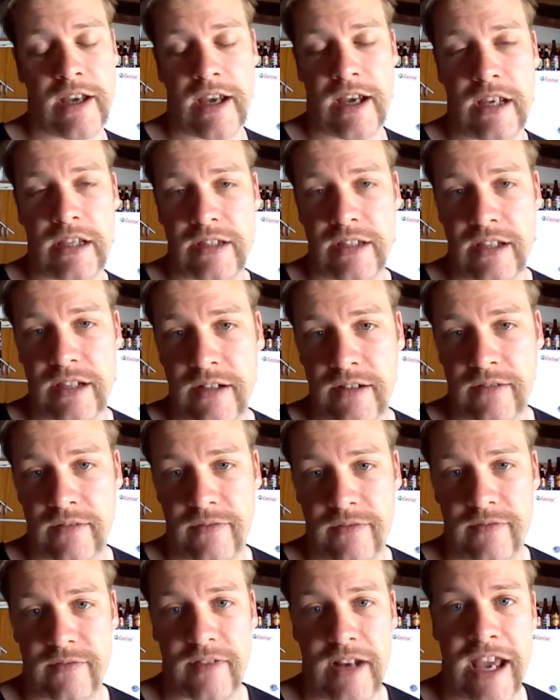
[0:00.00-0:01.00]
and then
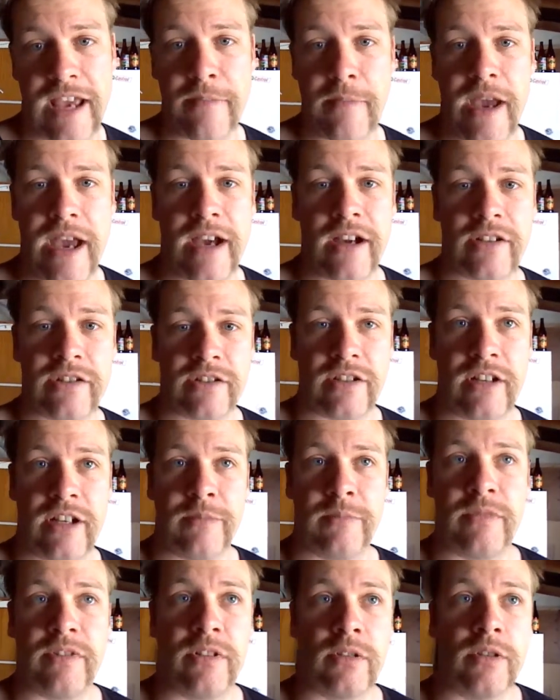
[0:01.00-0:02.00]
flame out
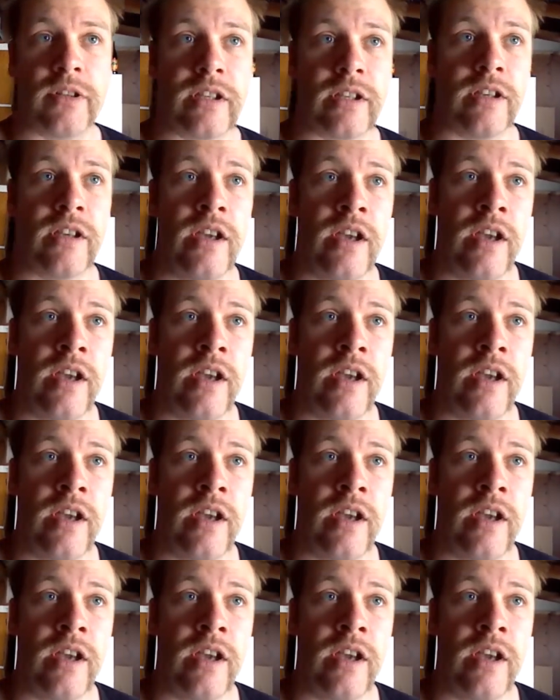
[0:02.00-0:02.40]
I'm doing